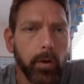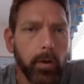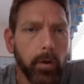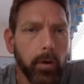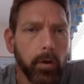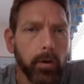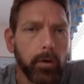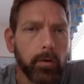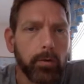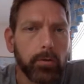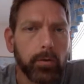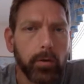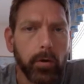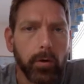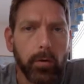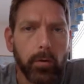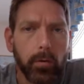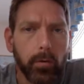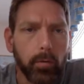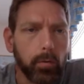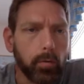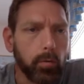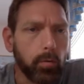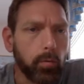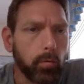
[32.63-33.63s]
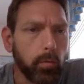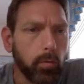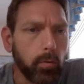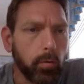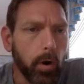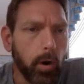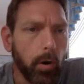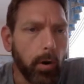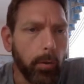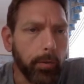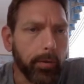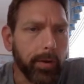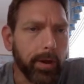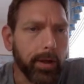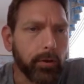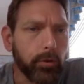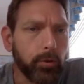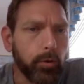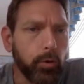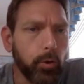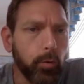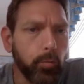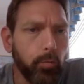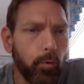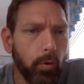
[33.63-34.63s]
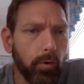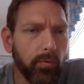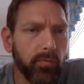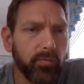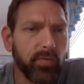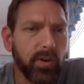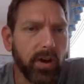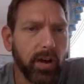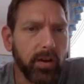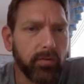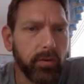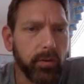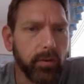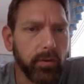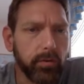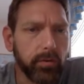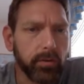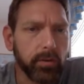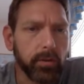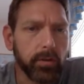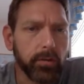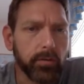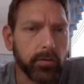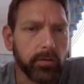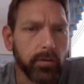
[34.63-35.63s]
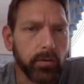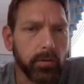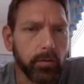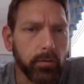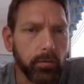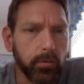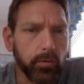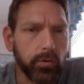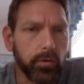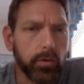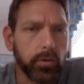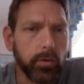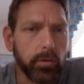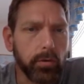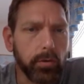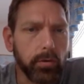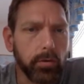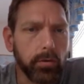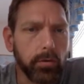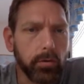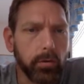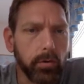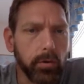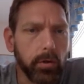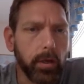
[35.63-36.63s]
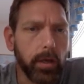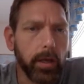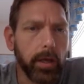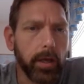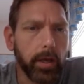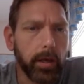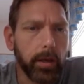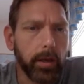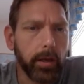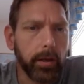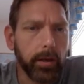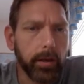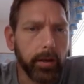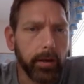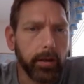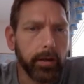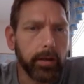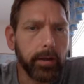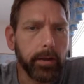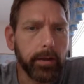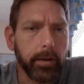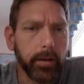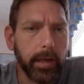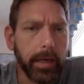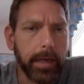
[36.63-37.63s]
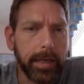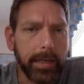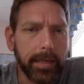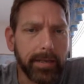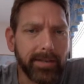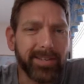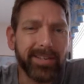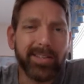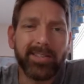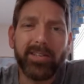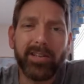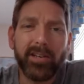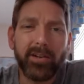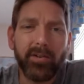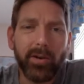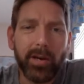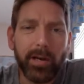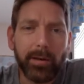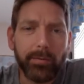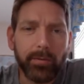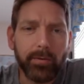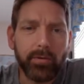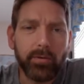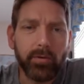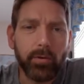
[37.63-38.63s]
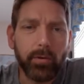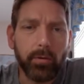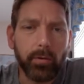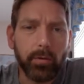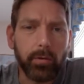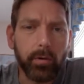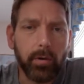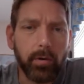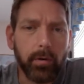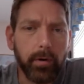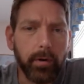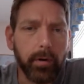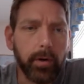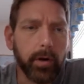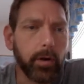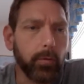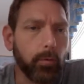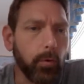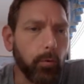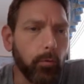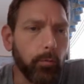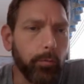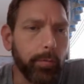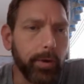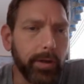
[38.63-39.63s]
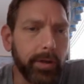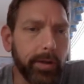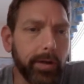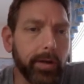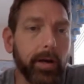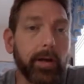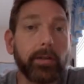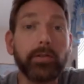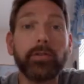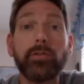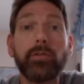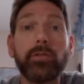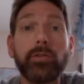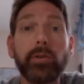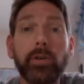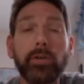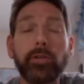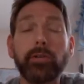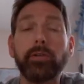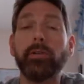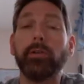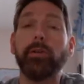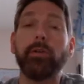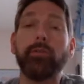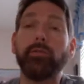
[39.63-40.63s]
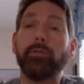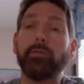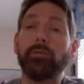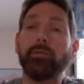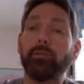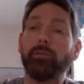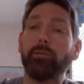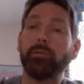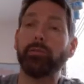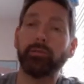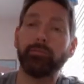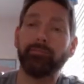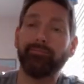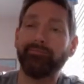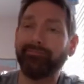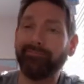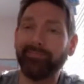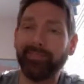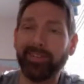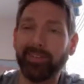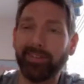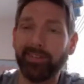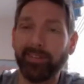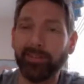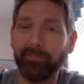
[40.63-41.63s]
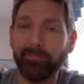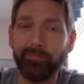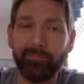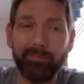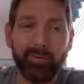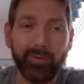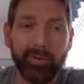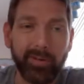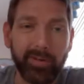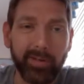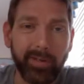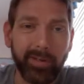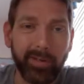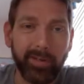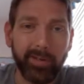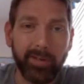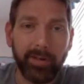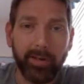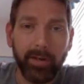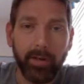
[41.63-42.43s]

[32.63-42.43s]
So all right, we got 2.5 liters of solution and 60 grams of sodium chloride. What will be the concentration of the solution? Pretty